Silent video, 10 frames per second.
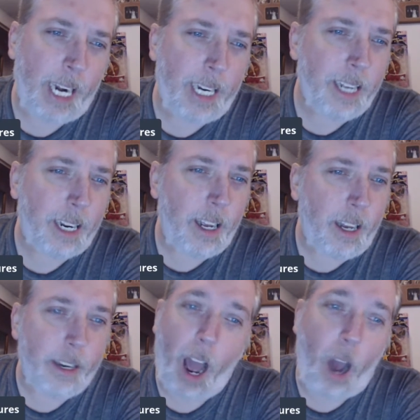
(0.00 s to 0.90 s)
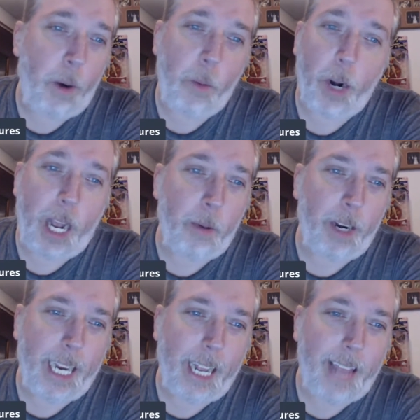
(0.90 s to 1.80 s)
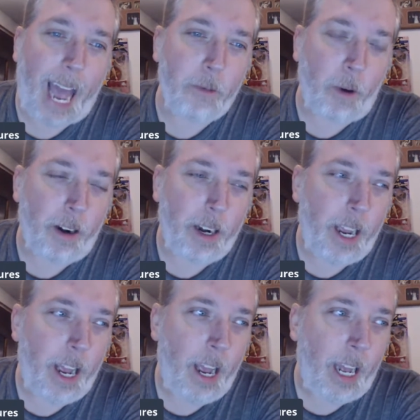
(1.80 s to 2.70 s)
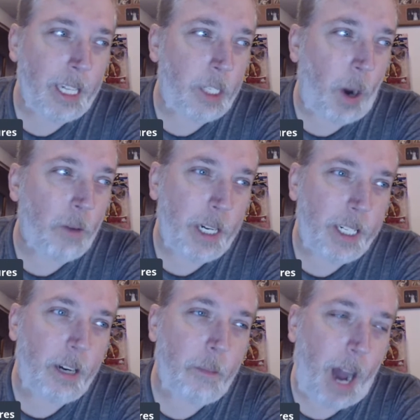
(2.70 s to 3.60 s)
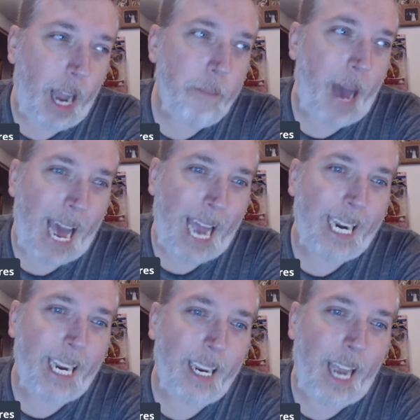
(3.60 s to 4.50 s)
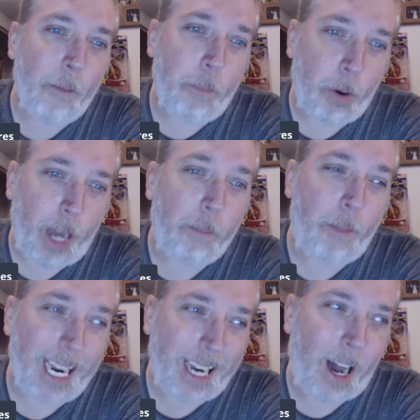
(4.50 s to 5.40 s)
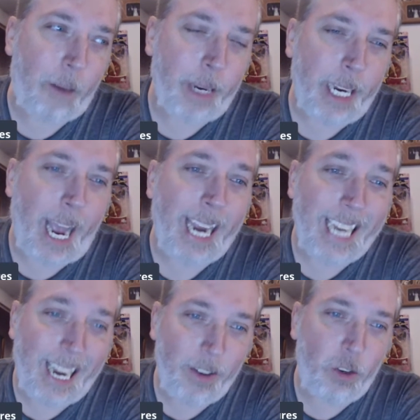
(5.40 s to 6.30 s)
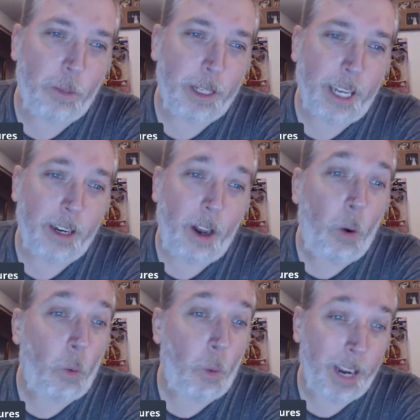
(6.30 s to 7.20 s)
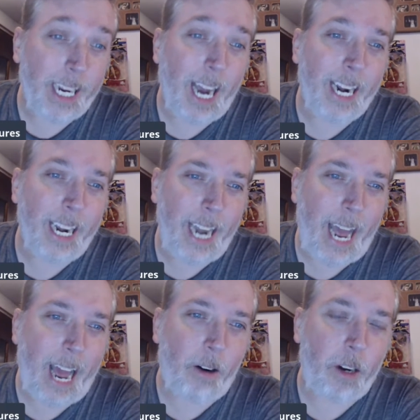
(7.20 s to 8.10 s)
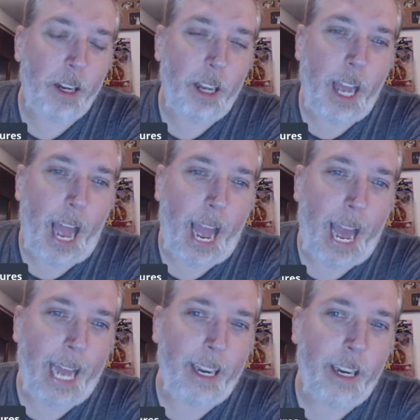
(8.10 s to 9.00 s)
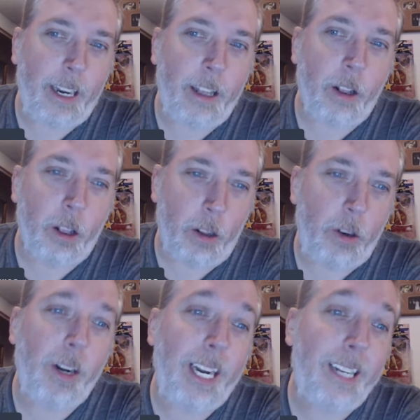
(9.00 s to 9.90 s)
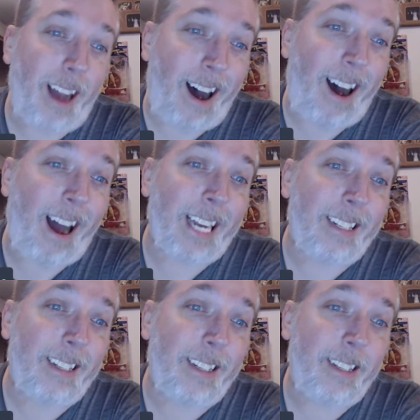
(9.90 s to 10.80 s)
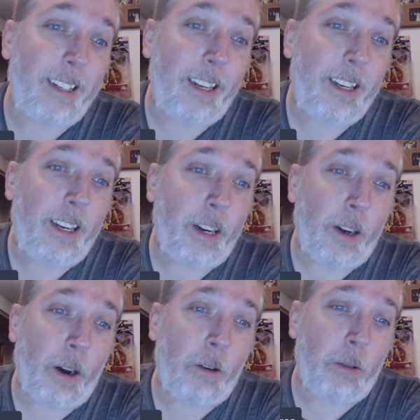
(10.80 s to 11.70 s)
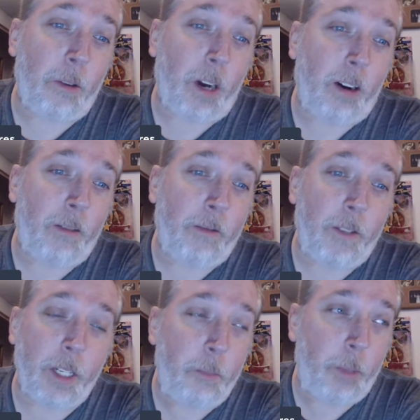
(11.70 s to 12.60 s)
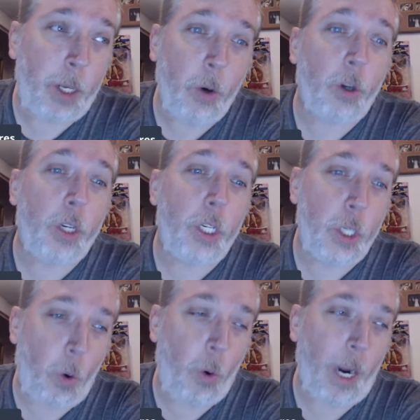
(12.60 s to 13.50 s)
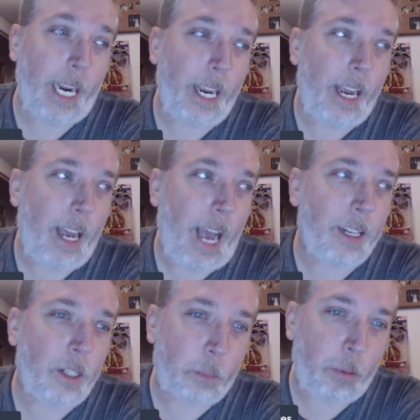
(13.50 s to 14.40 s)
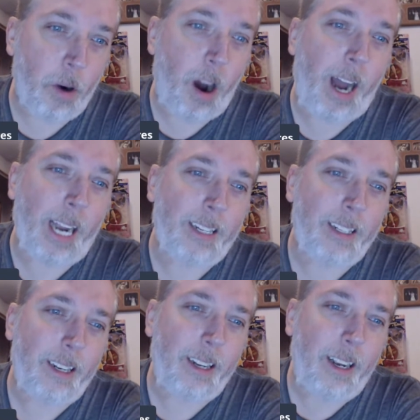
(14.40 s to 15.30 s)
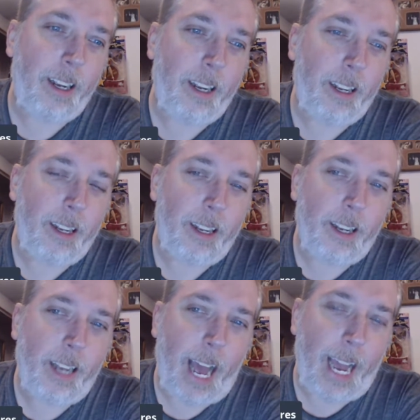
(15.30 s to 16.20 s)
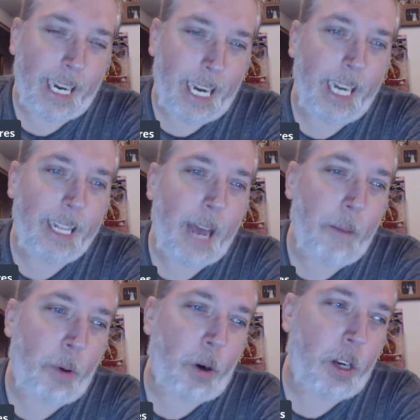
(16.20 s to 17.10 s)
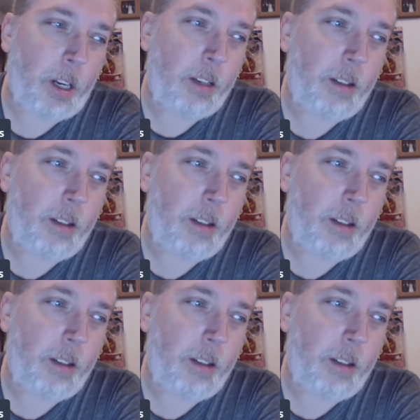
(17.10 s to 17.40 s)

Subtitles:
And he's like, "No, we weren't able to get that one." And so I reached into my bag and pulled out my copy and gave it to him and said, "Well, you got it now." And the look on his eyes, you know, of just pure joy and surprise at getting that book.